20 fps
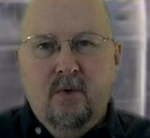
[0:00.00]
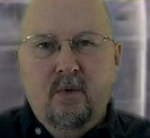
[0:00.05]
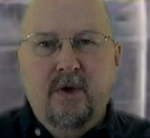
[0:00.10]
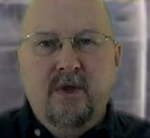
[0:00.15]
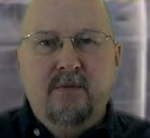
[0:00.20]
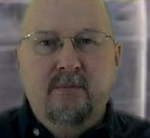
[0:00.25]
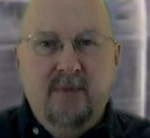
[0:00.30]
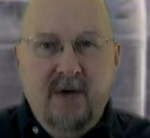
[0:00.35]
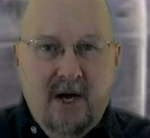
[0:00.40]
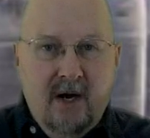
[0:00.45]

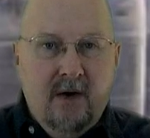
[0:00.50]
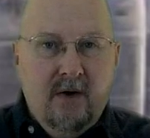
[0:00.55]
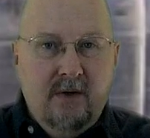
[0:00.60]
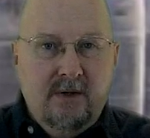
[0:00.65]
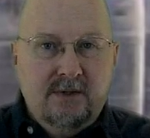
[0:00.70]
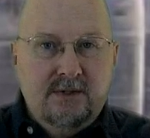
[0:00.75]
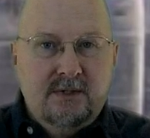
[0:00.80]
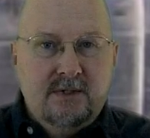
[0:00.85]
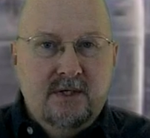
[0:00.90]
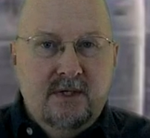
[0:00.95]
with
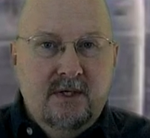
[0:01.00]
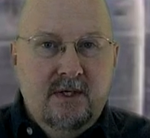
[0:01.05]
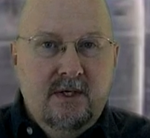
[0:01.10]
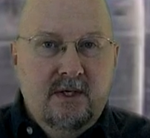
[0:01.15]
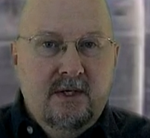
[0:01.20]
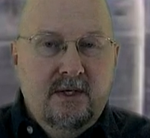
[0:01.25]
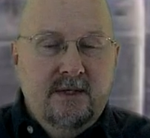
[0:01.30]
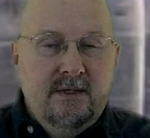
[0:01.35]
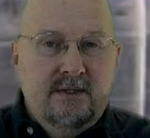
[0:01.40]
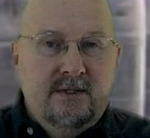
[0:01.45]
barrels
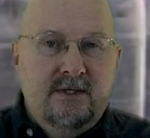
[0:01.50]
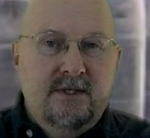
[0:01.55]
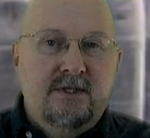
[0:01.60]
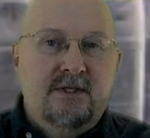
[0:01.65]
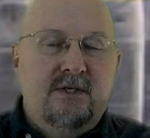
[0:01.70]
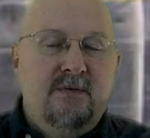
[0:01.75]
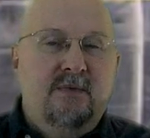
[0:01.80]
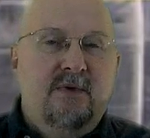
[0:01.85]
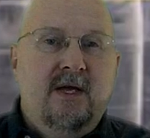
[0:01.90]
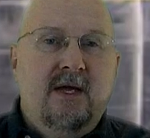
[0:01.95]

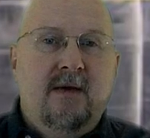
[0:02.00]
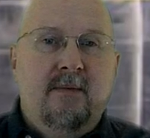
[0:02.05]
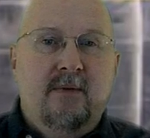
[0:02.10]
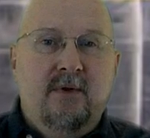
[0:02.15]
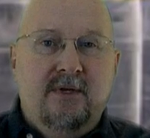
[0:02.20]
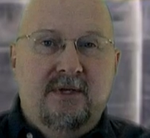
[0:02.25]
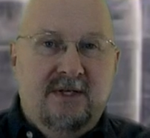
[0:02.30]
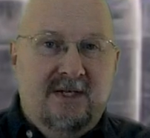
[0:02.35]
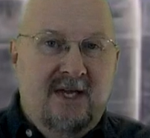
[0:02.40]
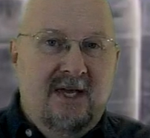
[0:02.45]
just to be
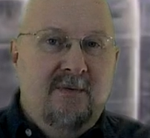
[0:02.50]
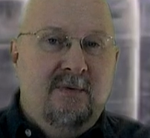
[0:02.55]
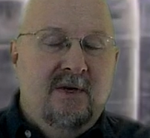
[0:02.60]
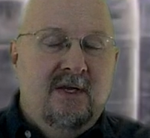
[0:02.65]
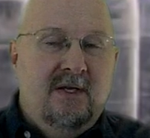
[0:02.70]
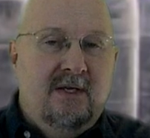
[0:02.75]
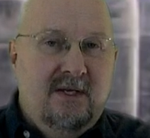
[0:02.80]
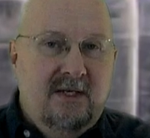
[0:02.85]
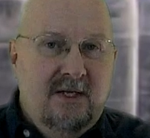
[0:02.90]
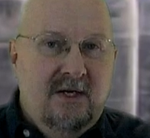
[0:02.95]
able to keep
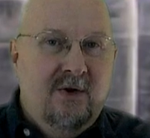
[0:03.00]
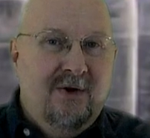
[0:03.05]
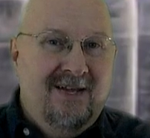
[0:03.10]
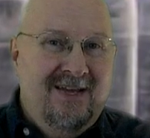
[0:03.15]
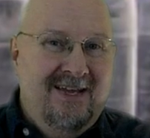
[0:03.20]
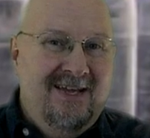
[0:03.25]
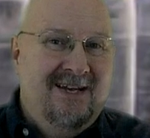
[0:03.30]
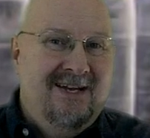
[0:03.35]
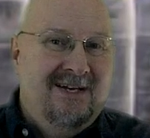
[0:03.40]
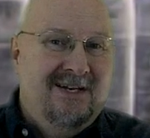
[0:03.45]
it, you know,
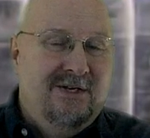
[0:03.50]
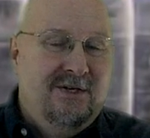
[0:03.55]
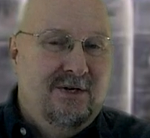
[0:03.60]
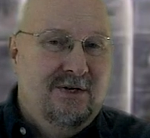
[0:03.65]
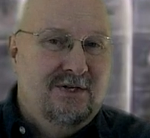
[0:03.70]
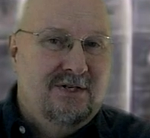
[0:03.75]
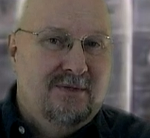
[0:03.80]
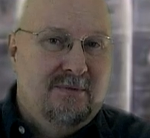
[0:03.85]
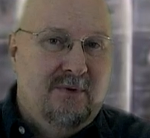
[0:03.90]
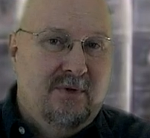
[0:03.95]
heated and
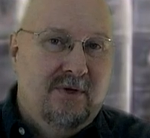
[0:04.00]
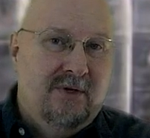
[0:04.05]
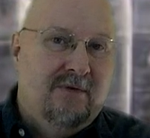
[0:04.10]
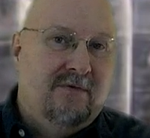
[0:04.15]
usable.